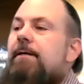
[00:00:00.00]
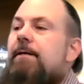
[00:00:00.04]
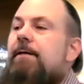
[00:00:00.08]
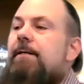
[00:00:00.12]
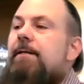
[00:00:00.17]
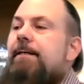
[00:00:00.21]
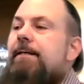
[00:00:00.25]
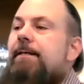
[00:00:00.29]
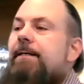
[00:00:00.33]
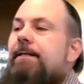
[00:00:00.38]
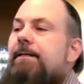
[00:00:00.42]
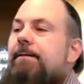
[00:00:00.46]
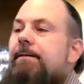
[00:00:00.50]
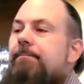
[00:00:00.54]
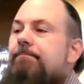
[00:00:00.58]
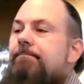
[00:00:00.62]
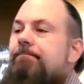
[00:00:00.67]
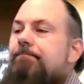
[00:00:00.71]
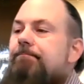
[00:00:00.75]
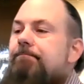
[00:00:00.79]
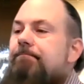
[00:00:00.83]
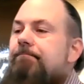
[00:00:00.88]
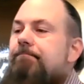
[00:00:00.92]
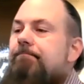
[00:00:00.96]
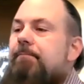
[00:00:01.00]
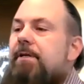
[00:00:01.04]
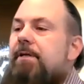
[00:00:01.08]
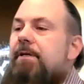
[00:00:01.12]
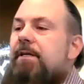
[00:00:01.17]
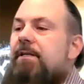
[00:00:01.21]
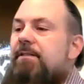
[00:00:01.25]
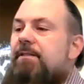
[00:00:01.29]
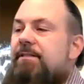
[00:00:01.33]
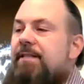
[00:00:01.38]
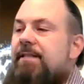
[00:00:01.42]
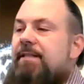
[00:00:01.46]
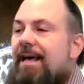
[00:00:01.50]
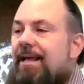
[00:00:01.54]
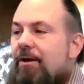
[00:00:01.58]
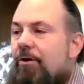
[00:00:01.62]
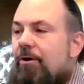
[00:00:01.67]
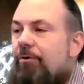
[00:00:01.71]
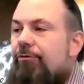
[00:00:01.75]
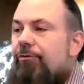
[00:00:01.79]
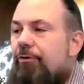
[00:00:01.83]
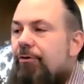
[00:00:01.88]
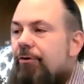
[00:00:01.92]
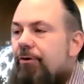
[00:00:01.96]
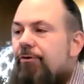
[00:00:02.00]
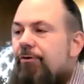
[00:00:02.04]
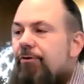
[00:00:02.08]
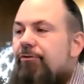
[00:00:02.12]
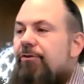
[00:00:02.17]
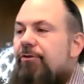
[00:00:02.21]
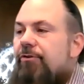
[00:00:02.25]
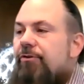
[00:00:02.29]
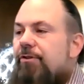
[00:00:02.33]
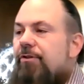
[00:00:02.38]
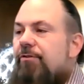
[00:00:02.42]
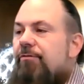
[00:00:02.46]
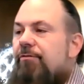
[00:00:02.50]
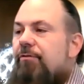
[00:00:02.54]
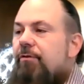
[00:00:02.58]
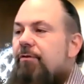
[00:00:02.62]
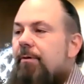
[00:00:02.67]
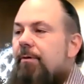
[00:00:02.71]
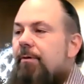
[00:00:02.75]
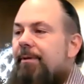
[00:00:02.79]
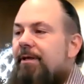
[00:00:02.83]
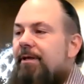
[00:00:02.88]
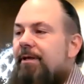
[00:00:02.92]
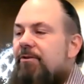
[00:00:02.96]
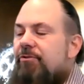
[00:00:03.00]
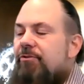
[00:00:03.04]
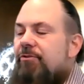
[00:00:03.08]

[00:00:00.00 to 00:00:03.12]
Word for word: Um, because that also goes into the formula.